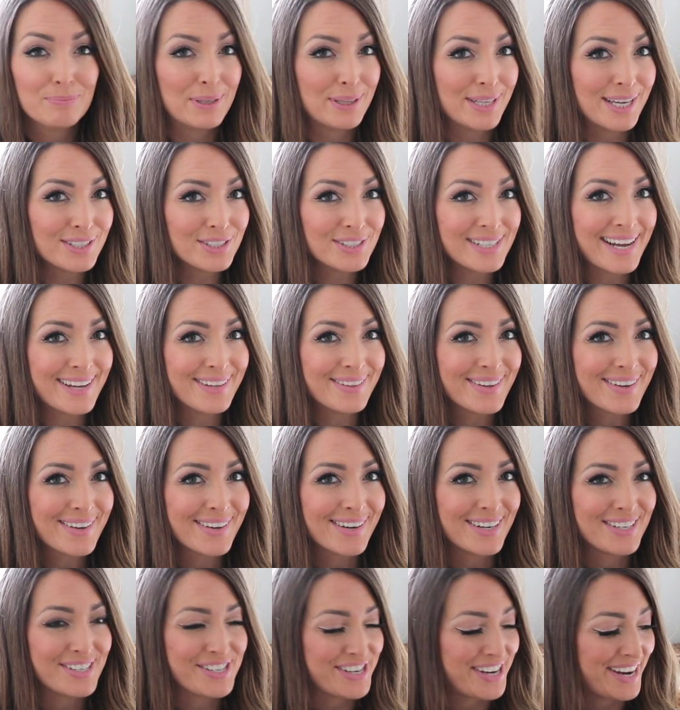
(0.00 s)
But let's take a look at
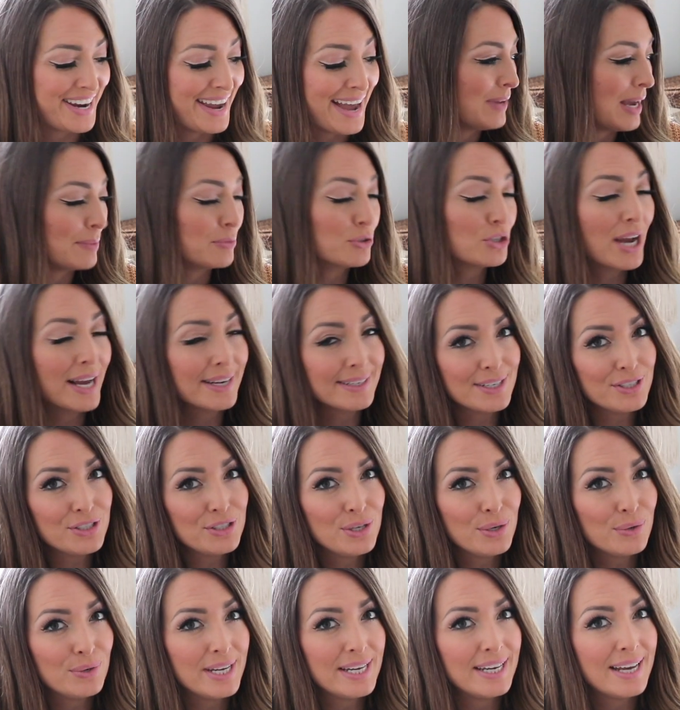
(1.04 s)
our G. I'm trying to
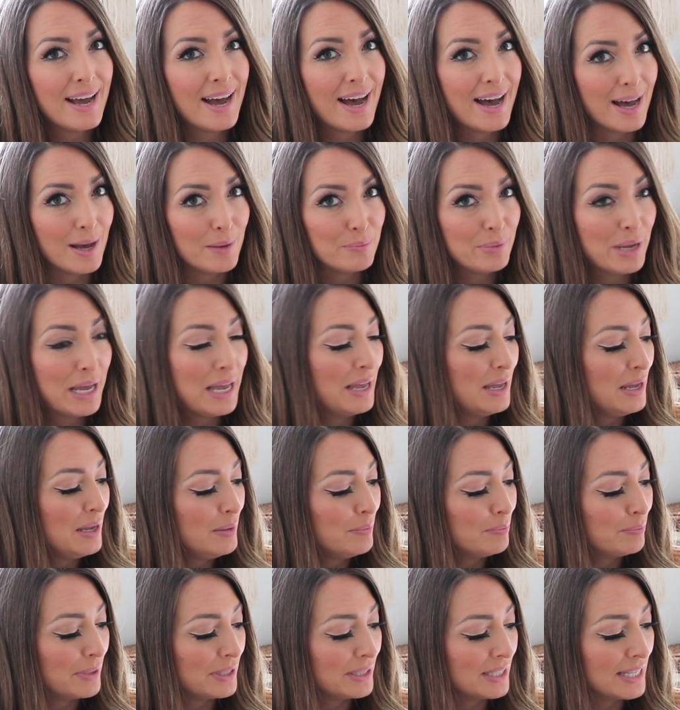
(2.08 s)
tune it up,
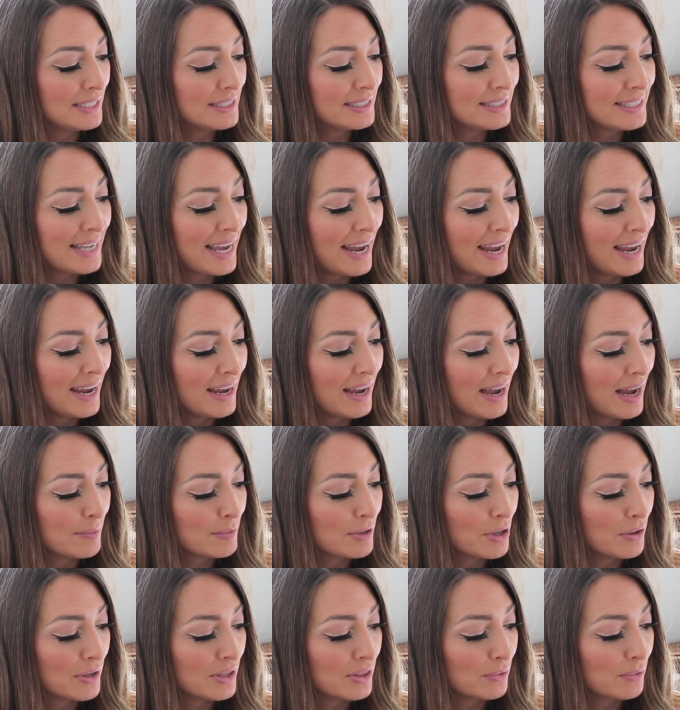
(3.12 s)
but let's say I'm
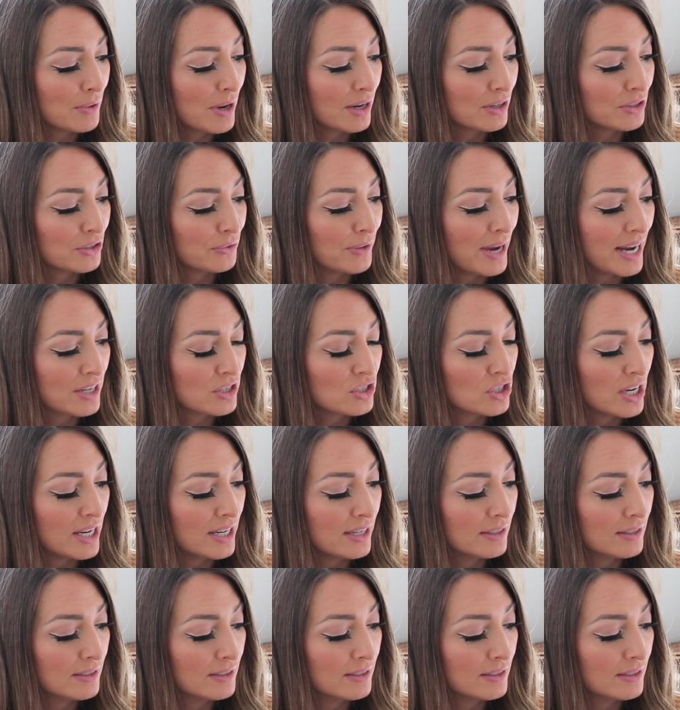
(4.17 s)
going the wrong direction.